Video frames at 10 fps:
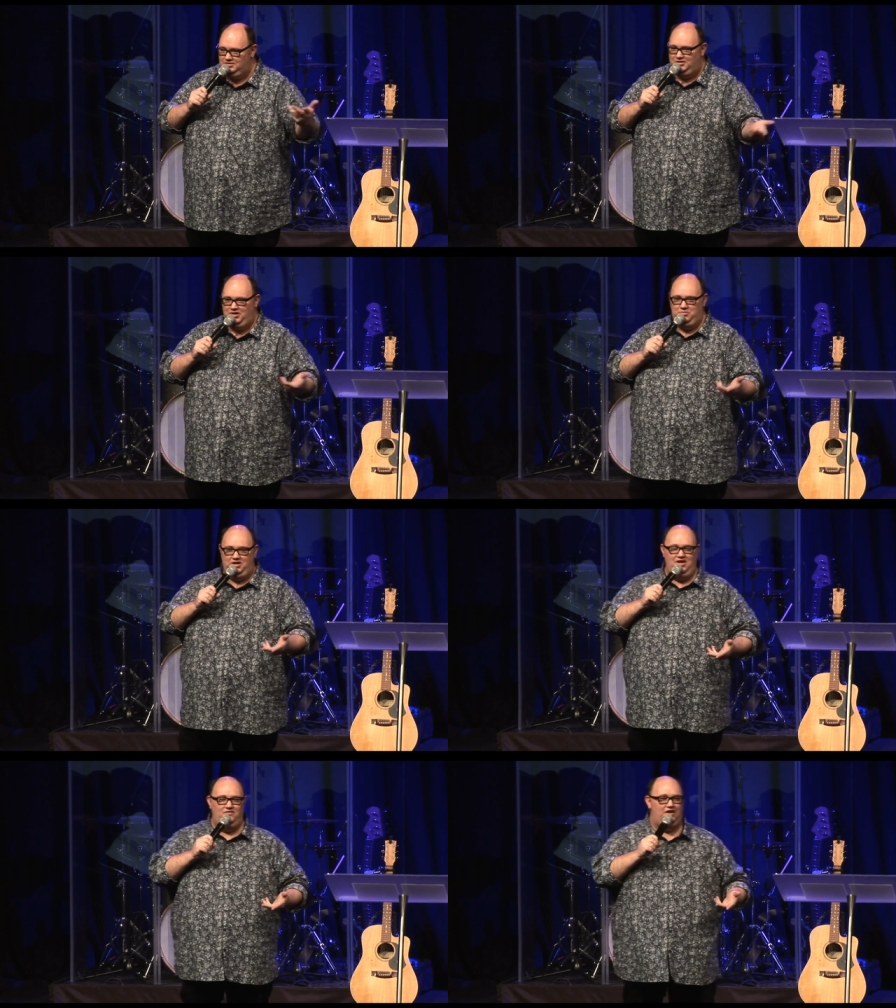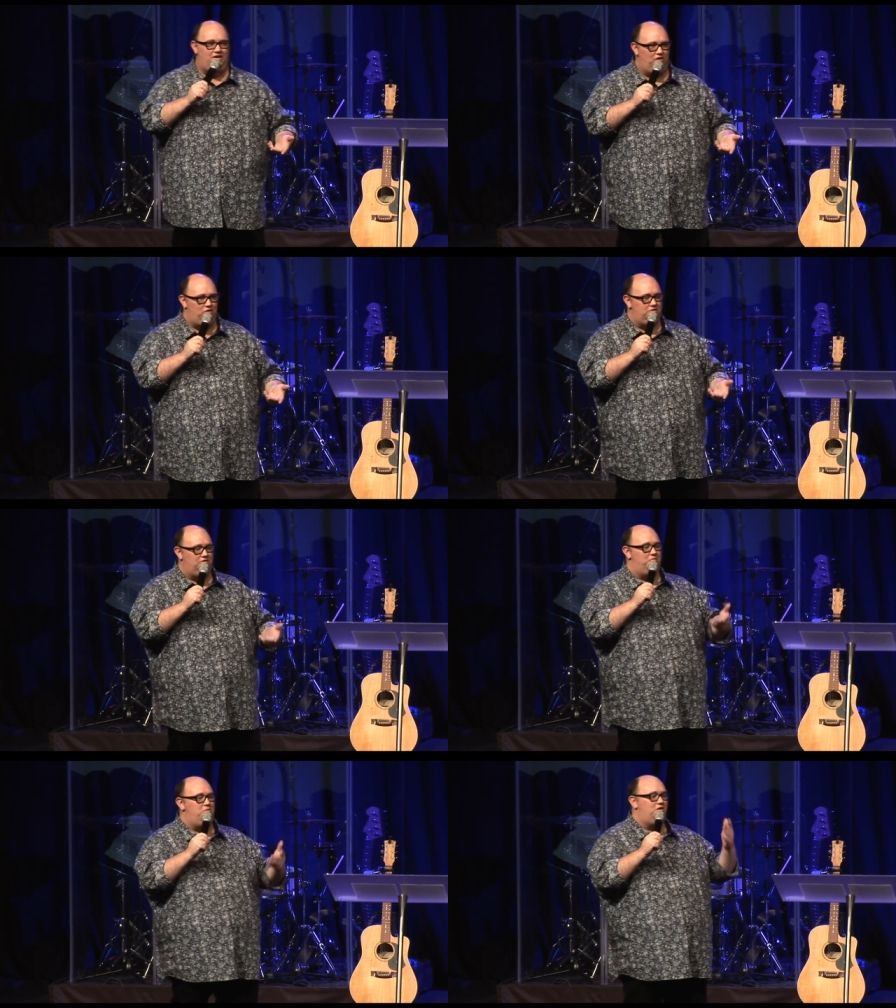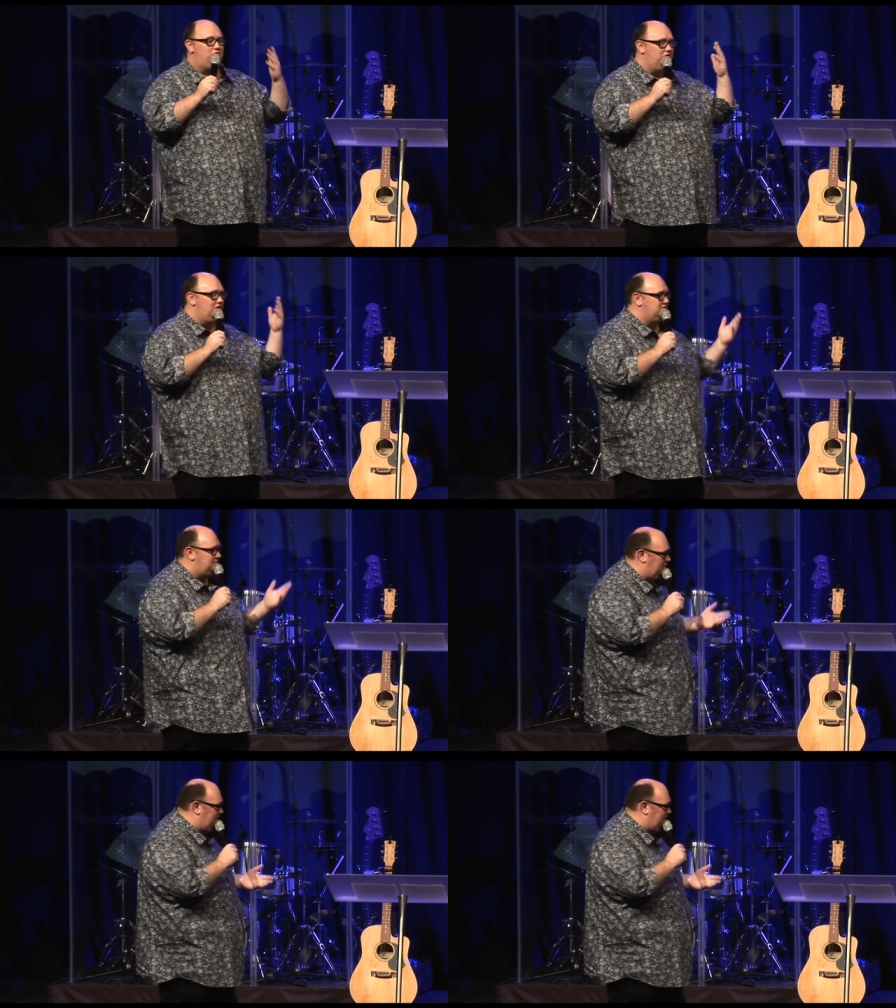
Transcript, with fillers: you don't want to give it. And I thought, oh my goodness.